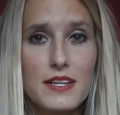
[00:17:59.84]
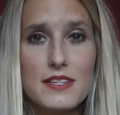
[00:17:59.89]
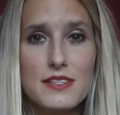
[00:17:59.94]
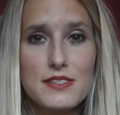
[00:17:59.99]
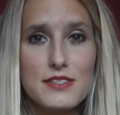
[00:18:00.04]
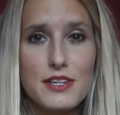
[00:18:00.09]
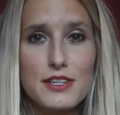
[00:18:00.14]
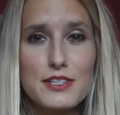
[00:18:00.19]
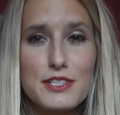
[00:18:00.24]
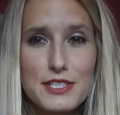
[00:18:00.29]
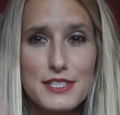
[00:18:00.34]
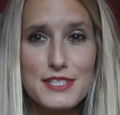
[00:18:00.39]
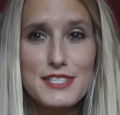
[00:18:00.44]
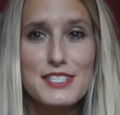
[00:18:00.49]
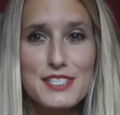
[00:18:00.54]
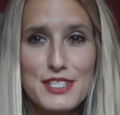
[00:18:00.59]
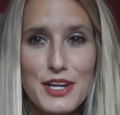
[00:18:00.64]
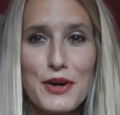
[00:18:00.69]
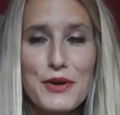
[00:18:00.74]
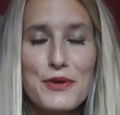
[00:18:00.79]
So
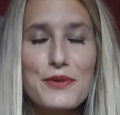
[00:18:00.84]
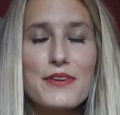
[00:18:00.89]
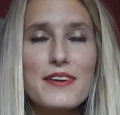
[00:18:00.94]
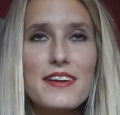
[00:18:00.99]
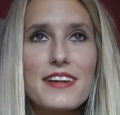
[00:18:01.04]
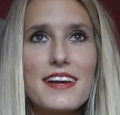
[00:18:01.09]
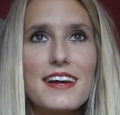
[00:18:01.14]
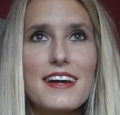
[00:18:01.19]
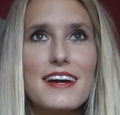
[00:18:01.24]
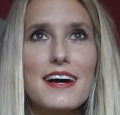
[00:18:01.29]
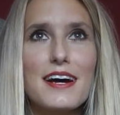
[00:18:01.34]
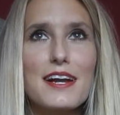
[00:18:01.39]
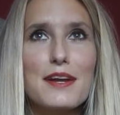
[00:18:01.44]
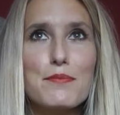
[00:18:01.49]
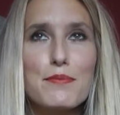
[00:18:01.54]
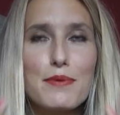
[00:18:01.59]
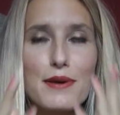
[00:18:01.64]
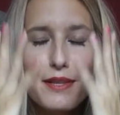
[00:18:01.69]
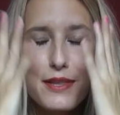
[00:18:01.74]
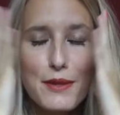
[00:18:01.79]
just don't kind
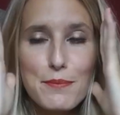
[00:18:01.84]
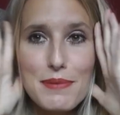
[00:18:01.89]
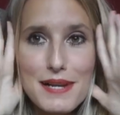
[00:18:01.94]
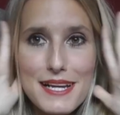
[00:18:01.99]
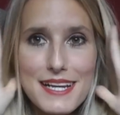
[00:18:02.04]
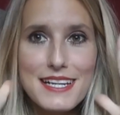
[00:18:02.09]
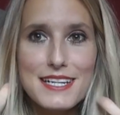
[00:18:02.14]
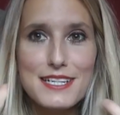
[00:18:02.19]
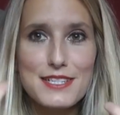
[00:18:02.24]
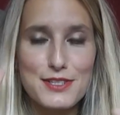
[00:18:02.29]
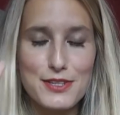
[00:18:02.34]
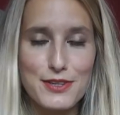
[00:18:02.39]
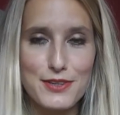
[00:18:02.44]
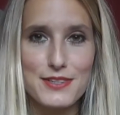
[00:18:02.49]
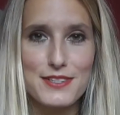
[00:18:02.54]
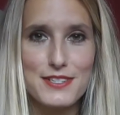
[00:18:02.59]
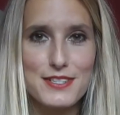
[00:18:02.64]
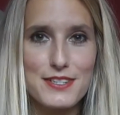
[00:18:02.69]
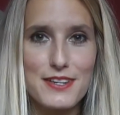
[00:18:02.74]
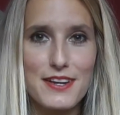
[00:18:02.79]
of put the blinkers
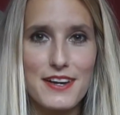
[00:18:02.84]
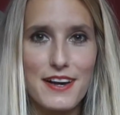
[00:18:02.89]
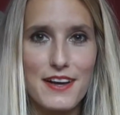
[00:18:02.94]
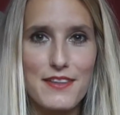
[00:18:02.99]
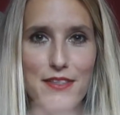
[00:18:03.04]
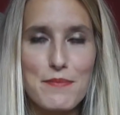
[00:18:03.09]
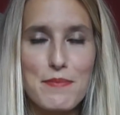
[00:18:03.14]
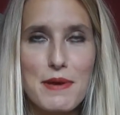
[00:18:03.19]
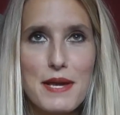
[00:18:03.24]
on to other